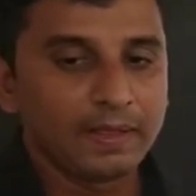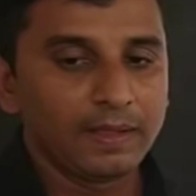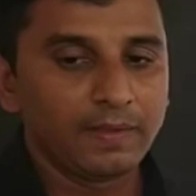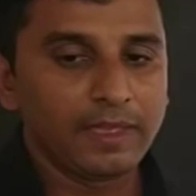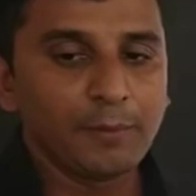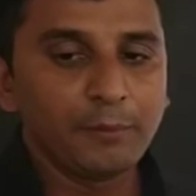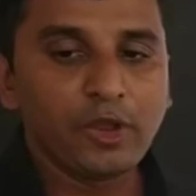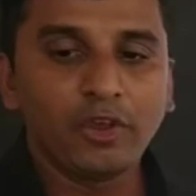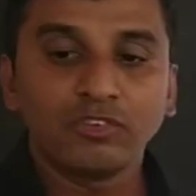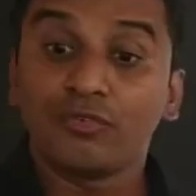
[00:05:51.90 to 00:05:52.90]
The
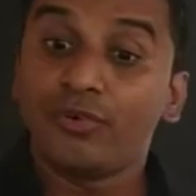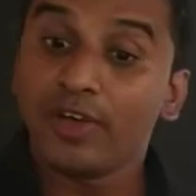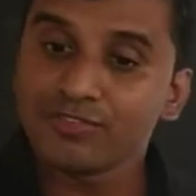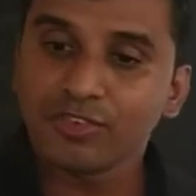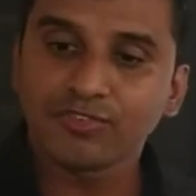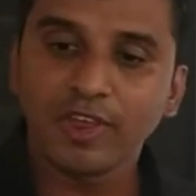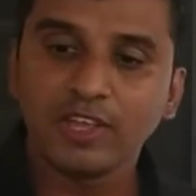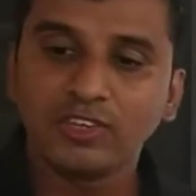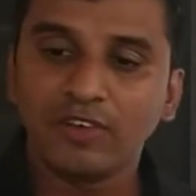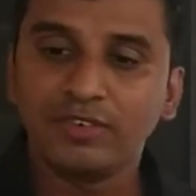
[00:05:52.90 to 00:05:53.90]
embryo is the first
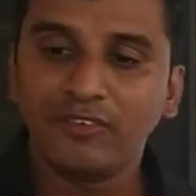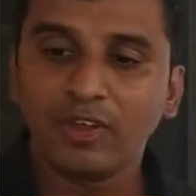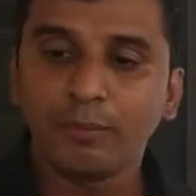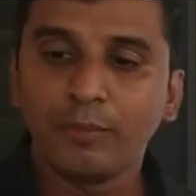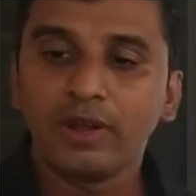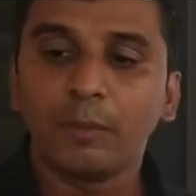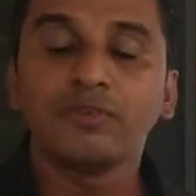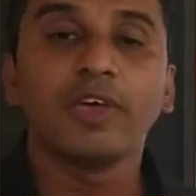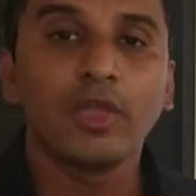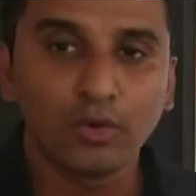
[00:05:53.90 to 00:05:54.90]
stage of development of the
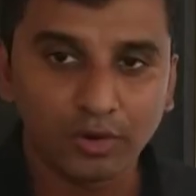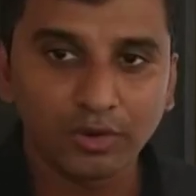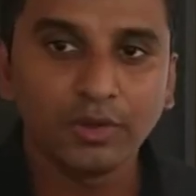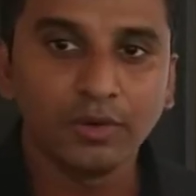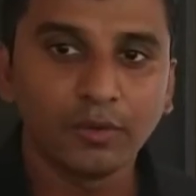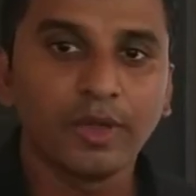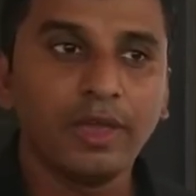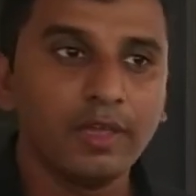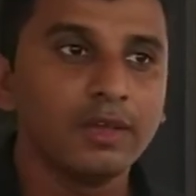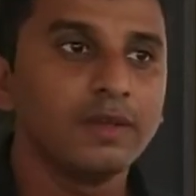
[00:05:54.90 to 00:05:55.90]
zygote.
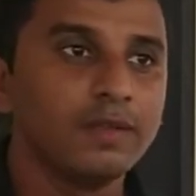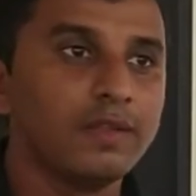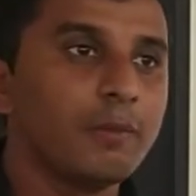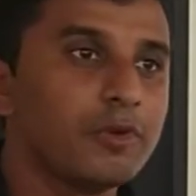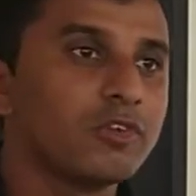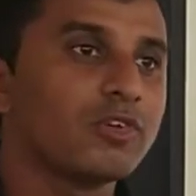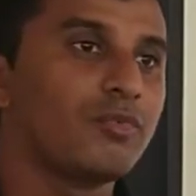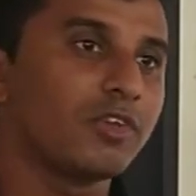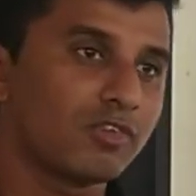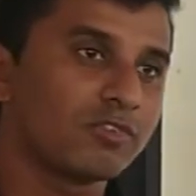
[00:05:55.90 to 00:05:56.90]
Okay, the embryo is the
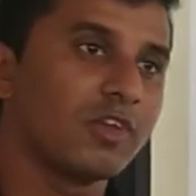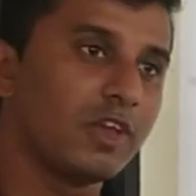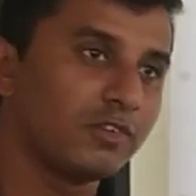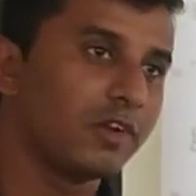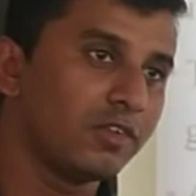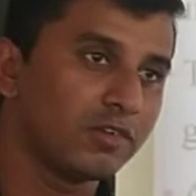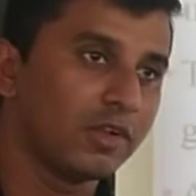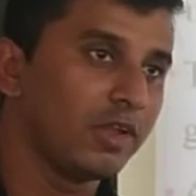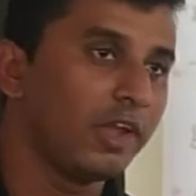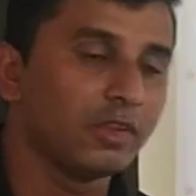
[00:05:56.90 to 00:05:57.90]
first stage, that is till
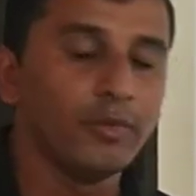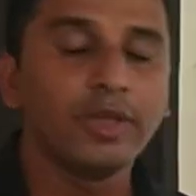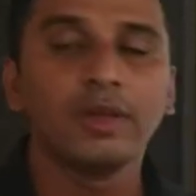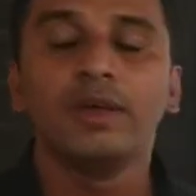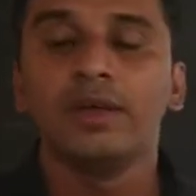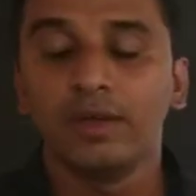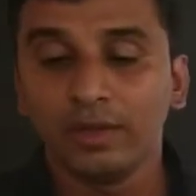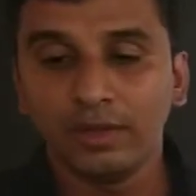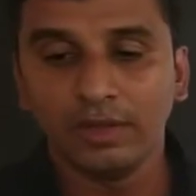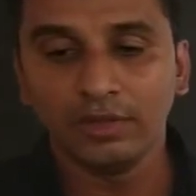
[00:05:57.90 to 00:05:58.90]
the 8th week,
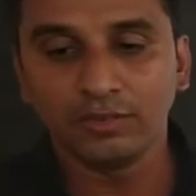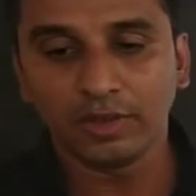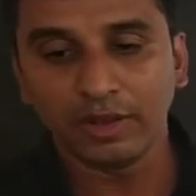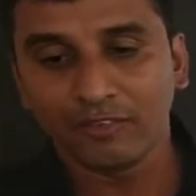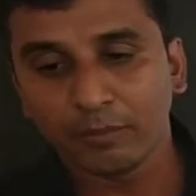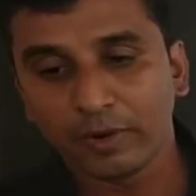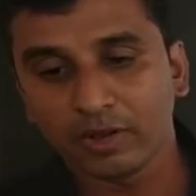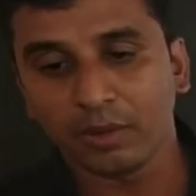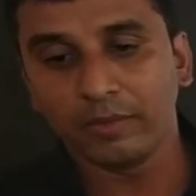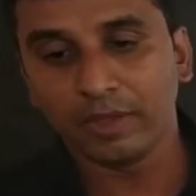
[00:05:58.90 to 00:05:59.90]
is the development
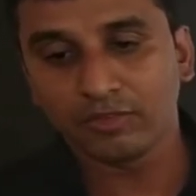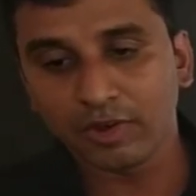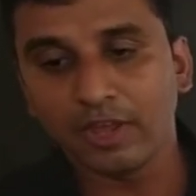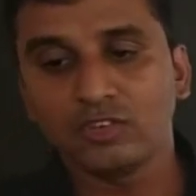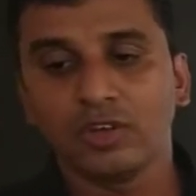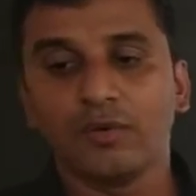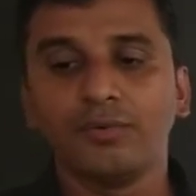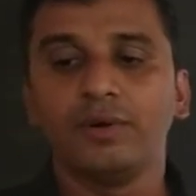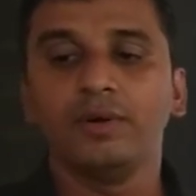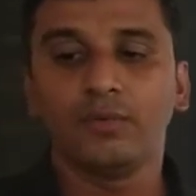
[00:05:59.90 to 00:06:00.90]
of the stage of
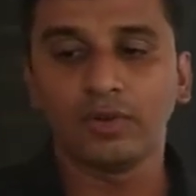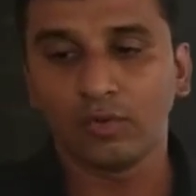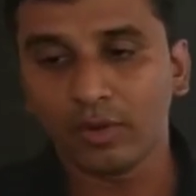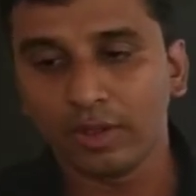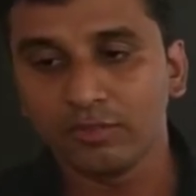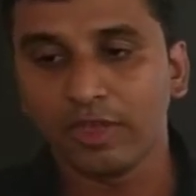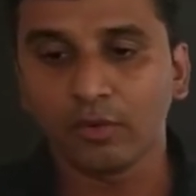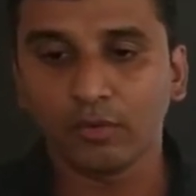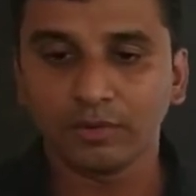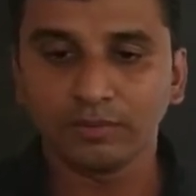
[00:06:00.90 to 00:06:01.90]
what you call the zygote.